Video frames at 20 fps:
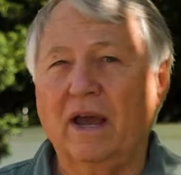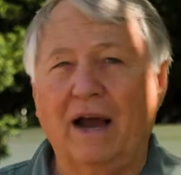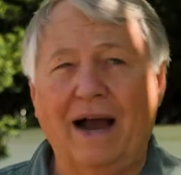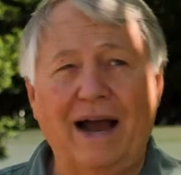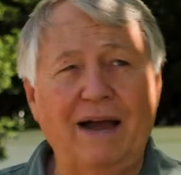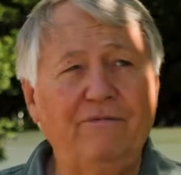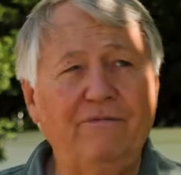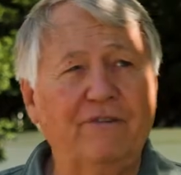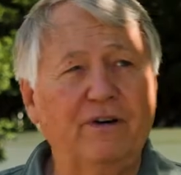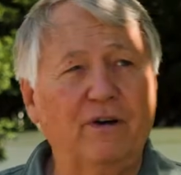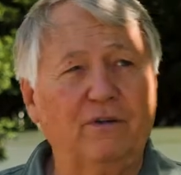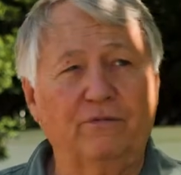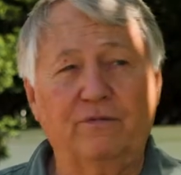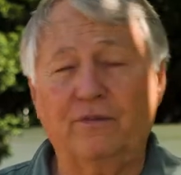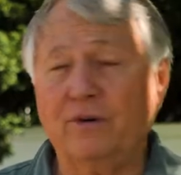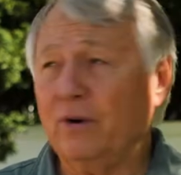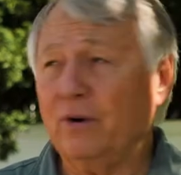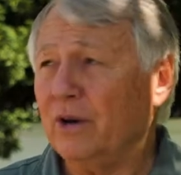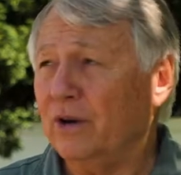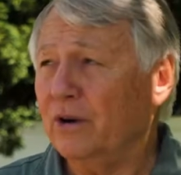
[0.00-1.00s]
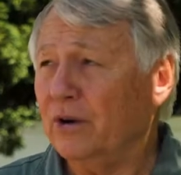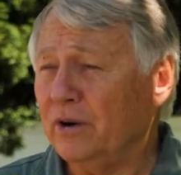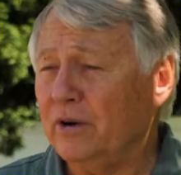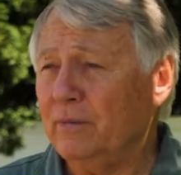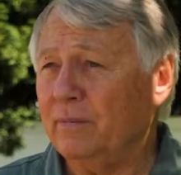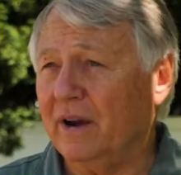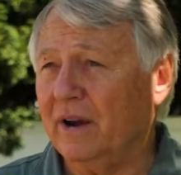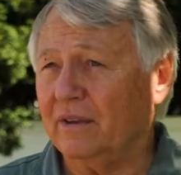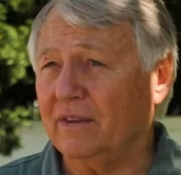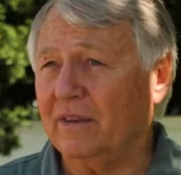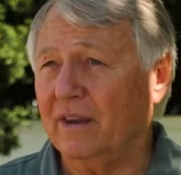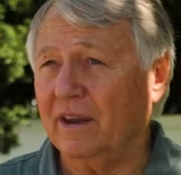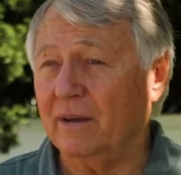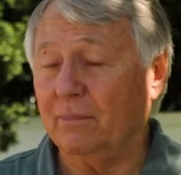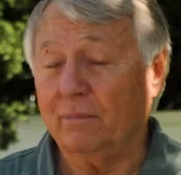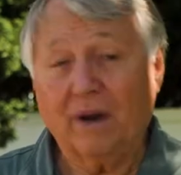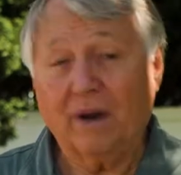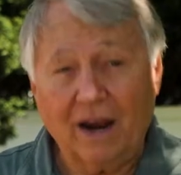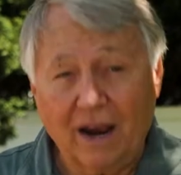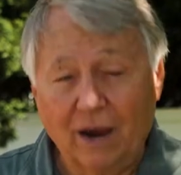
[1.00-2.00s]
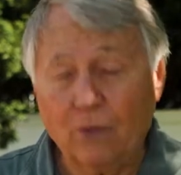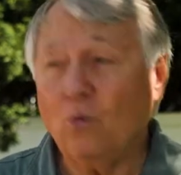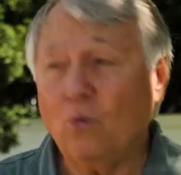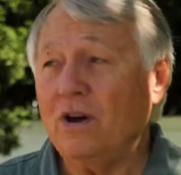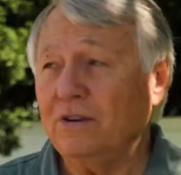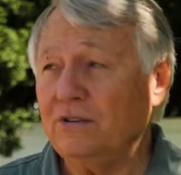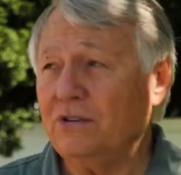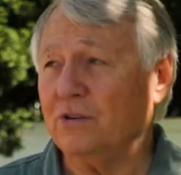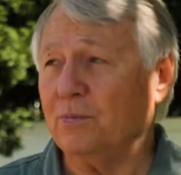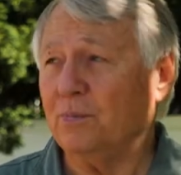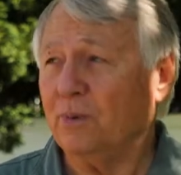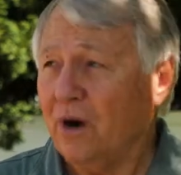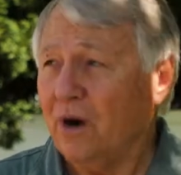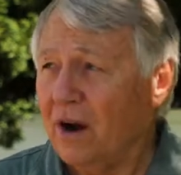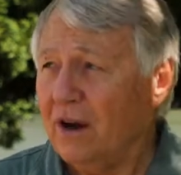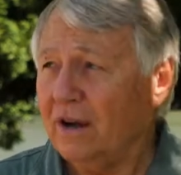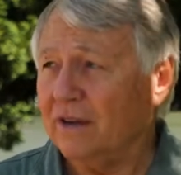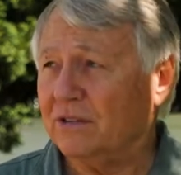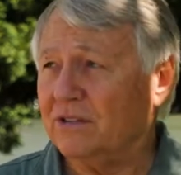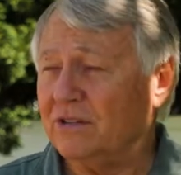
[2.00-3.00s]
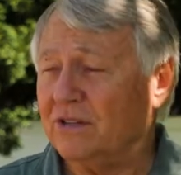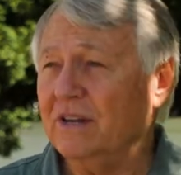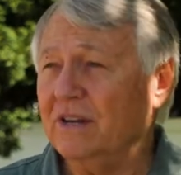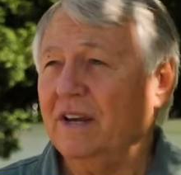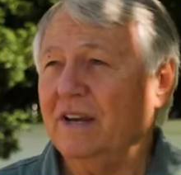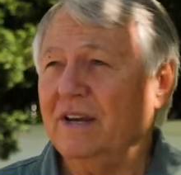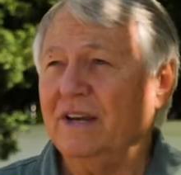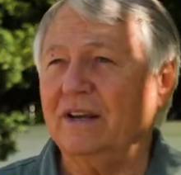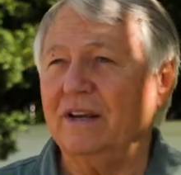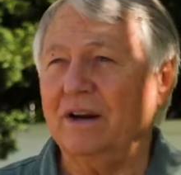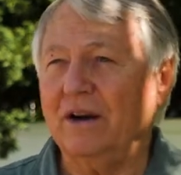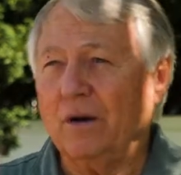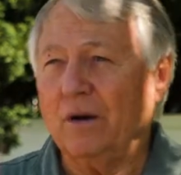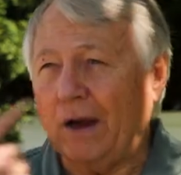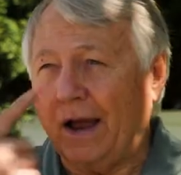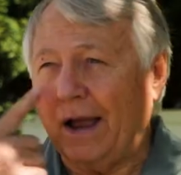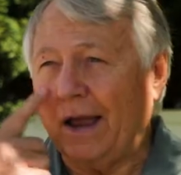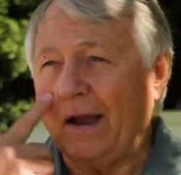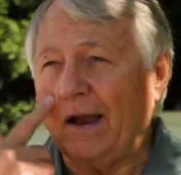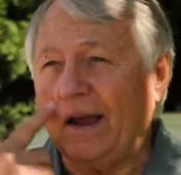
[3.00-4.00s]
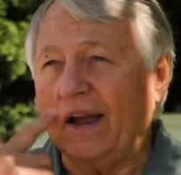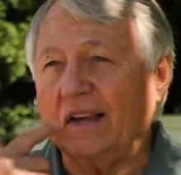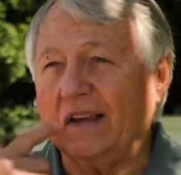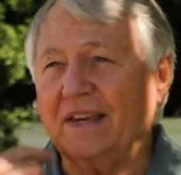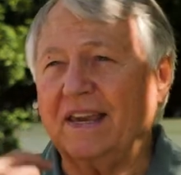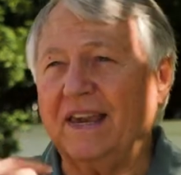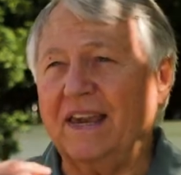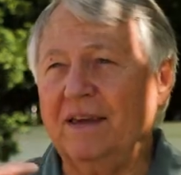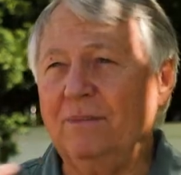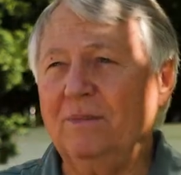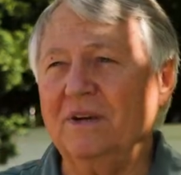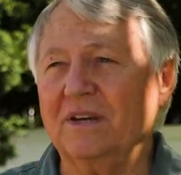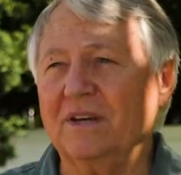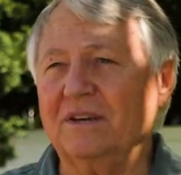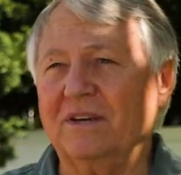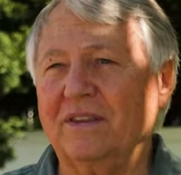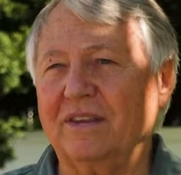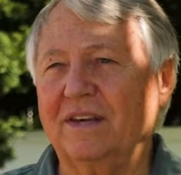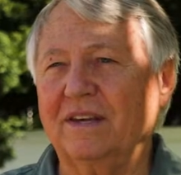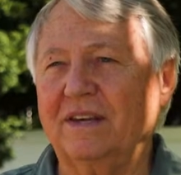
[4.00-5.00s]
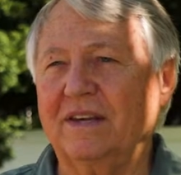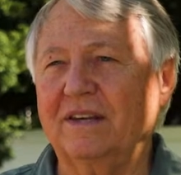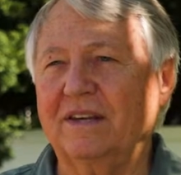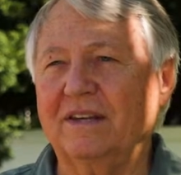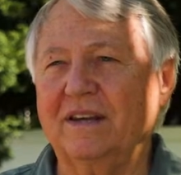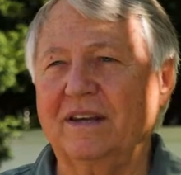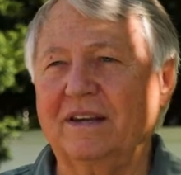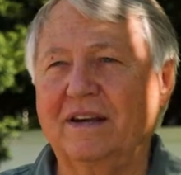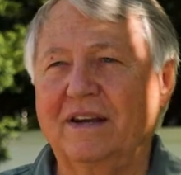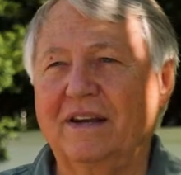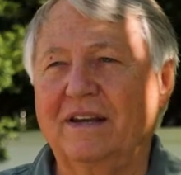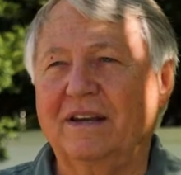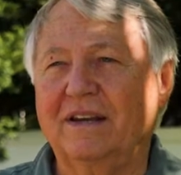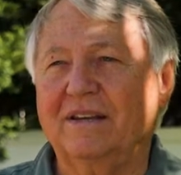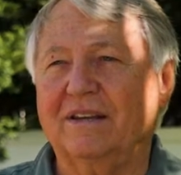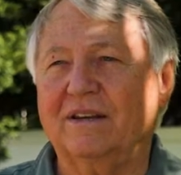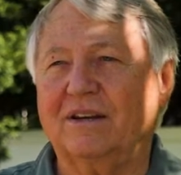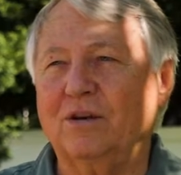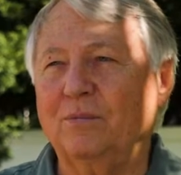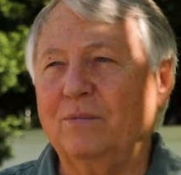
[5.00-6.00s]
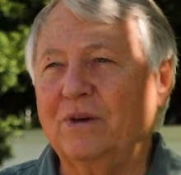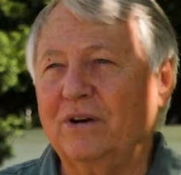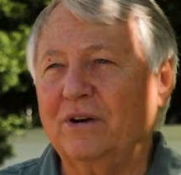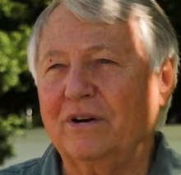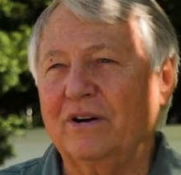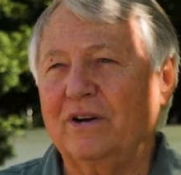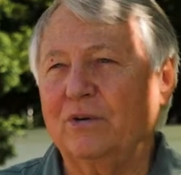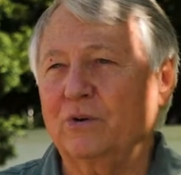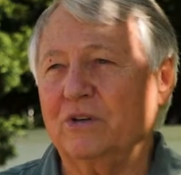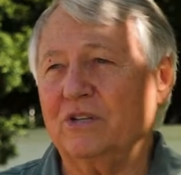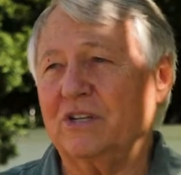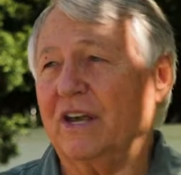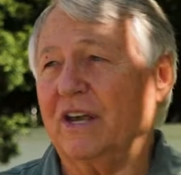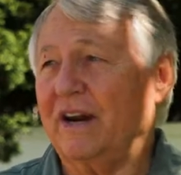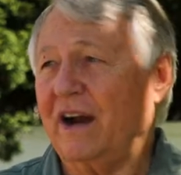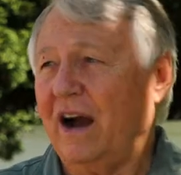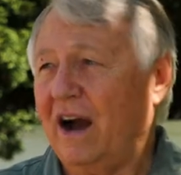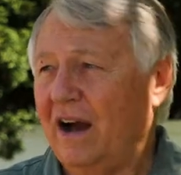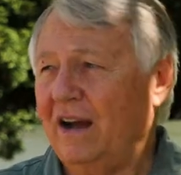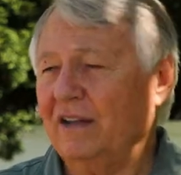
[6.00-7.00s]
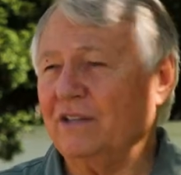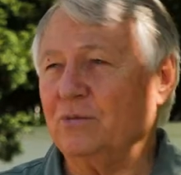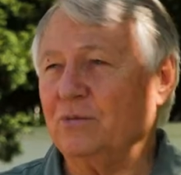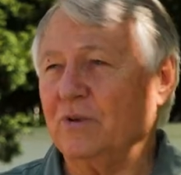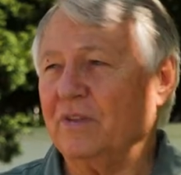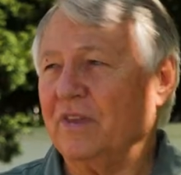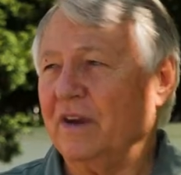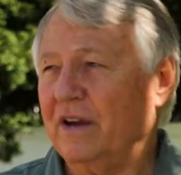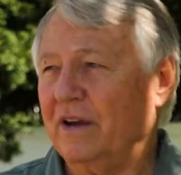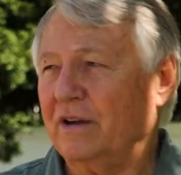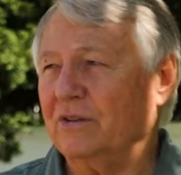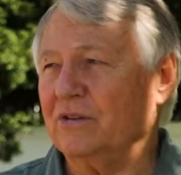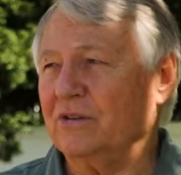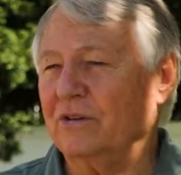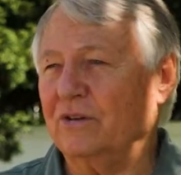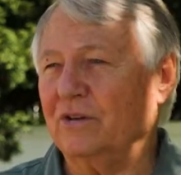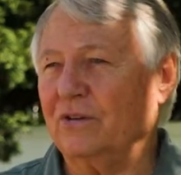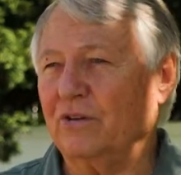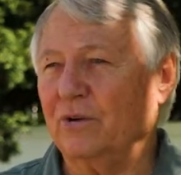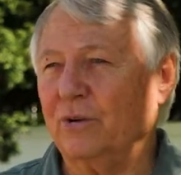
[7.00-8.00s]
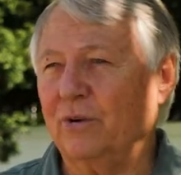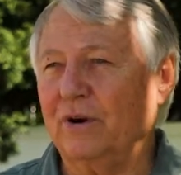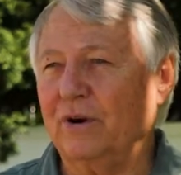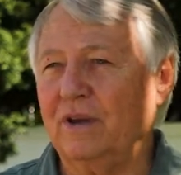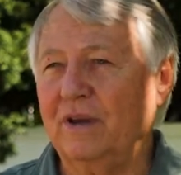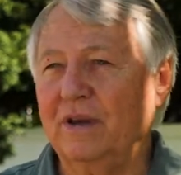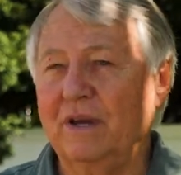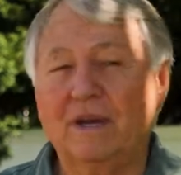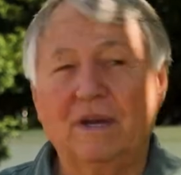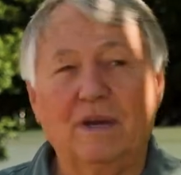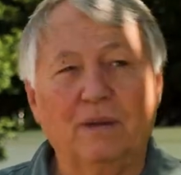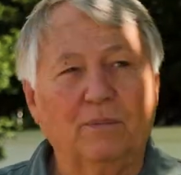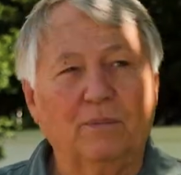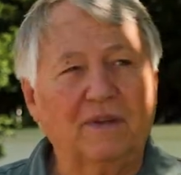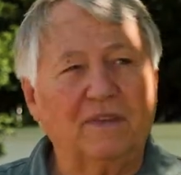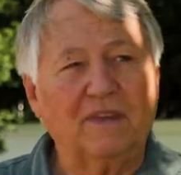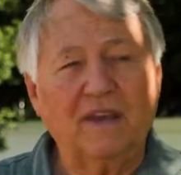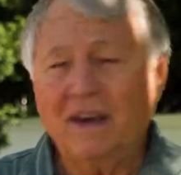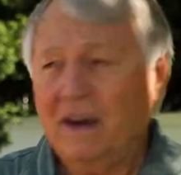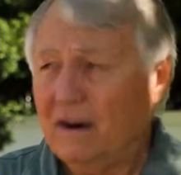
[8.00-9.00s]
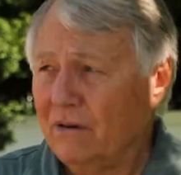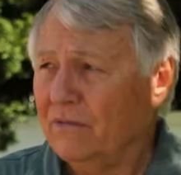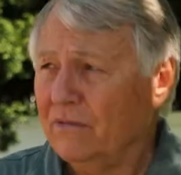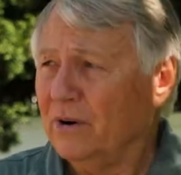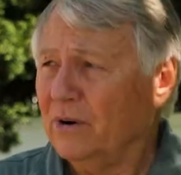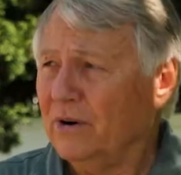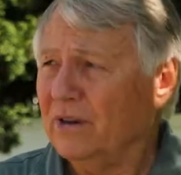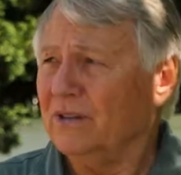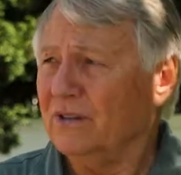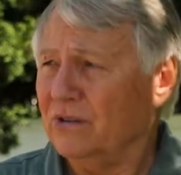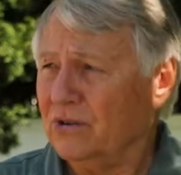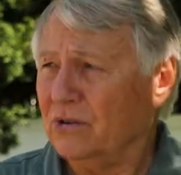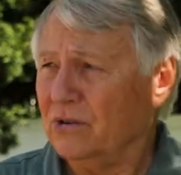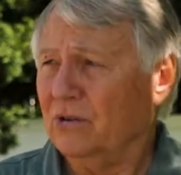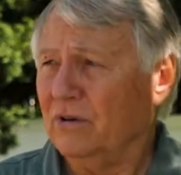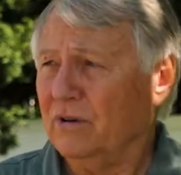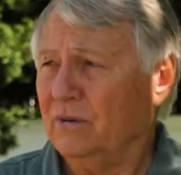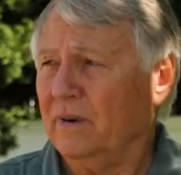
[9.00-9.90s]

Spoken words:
I felt very good about that, but I was surprised. I came in thinking that the community was at odds with the Housing Authority, but they are very concerned